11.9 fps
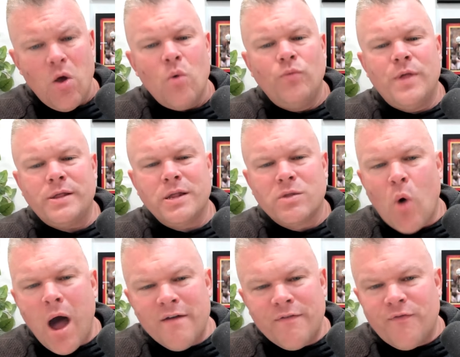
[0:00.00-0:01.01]
this is
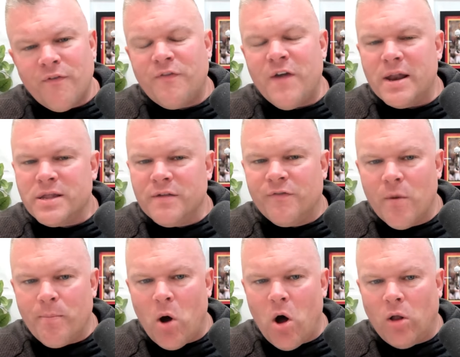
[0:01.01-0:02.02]
why fantasy
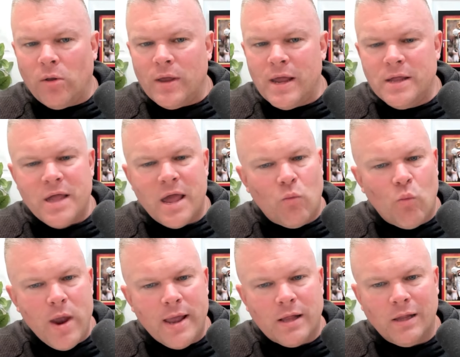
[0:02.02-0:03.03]
football is a
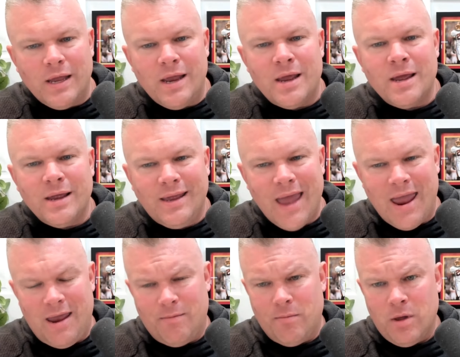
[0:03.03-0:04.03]
weekly
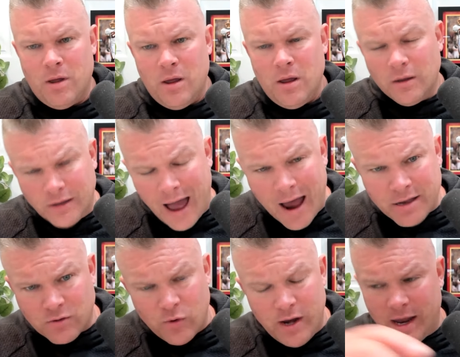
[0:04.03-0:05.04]
game.
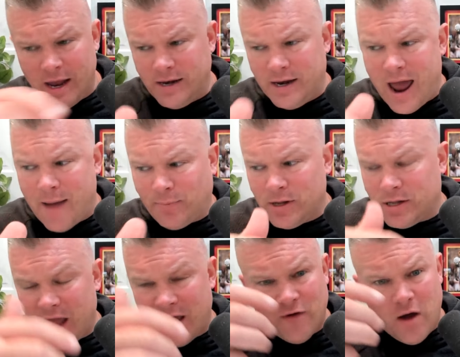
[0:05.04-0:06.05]
Last week, Indianapolis
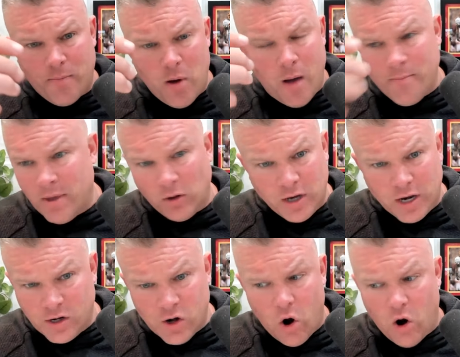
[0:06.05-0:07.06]
gave up a
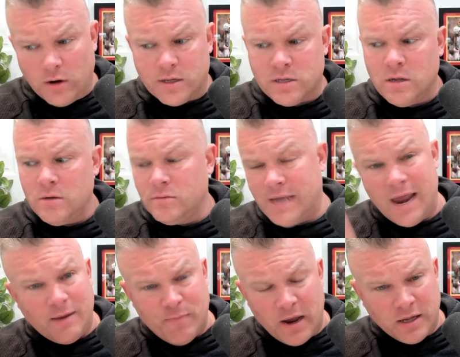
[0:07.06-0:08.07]
million yards.
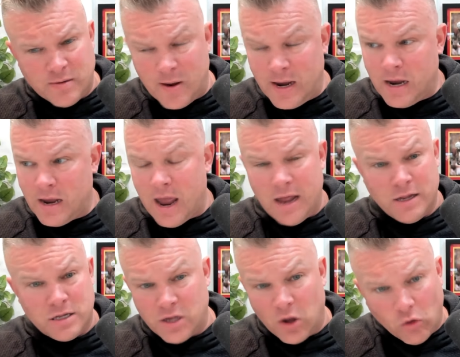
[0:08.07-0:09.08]
Tank Bigsby is
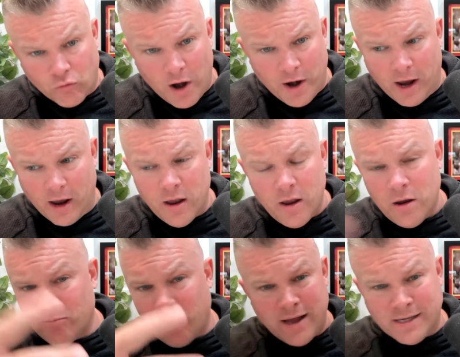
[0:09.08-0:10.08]
still running.
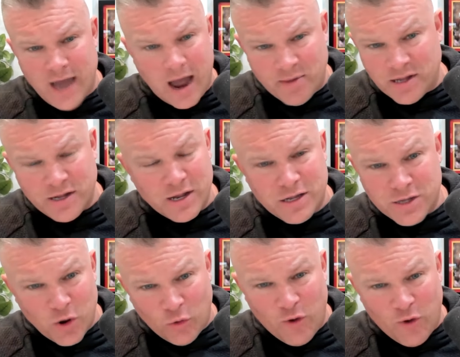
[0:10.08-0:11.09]
Brian Thomas is
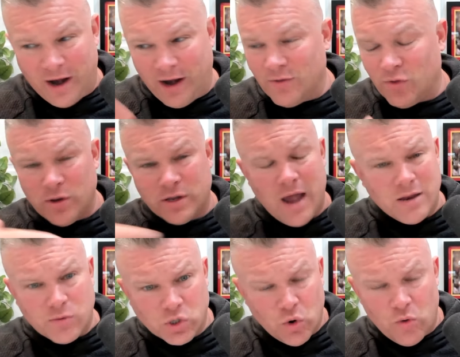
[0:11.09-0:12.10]
still running. Those guys
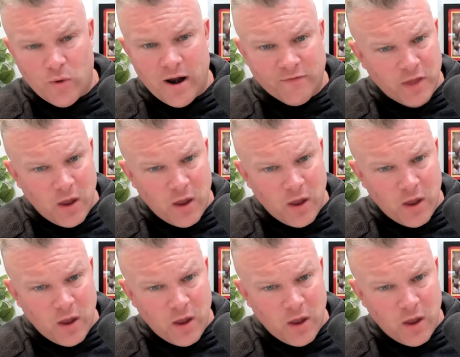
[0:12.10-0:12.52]
were doing whatever